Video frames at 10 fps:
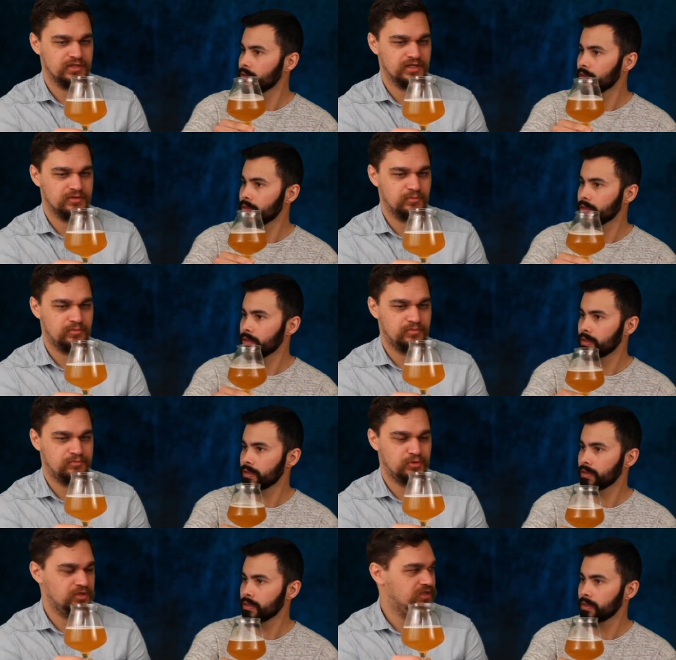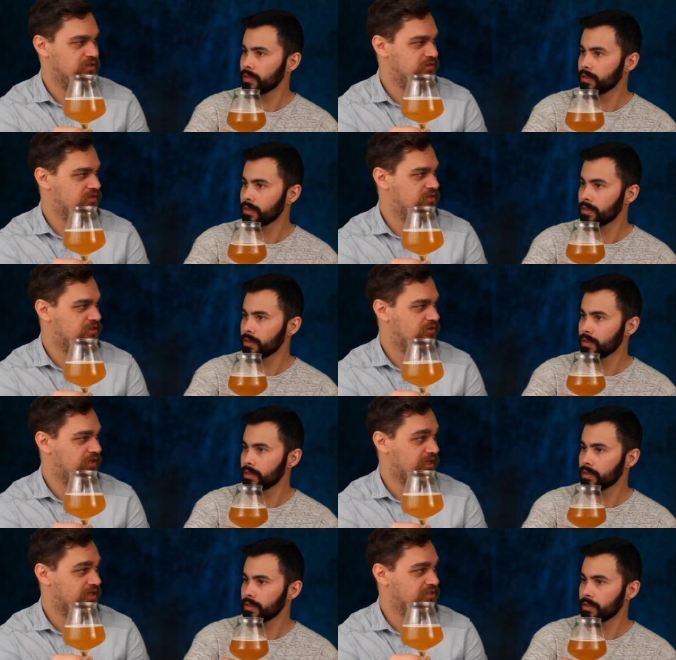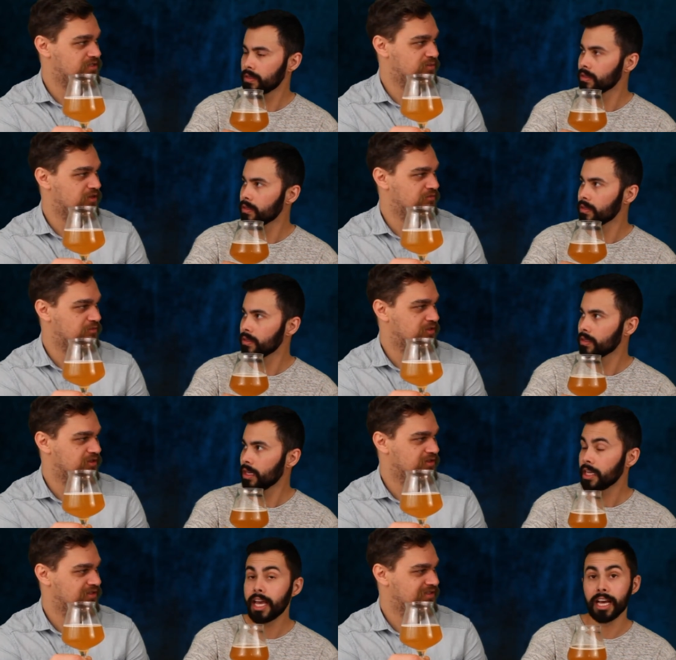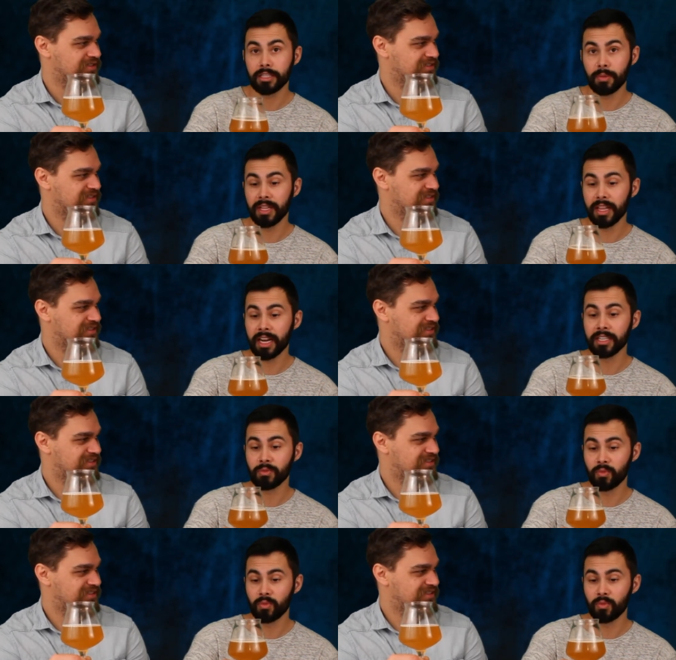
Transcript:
Speaker 1: like putting it to the like I can smell it from here. Yes, but that is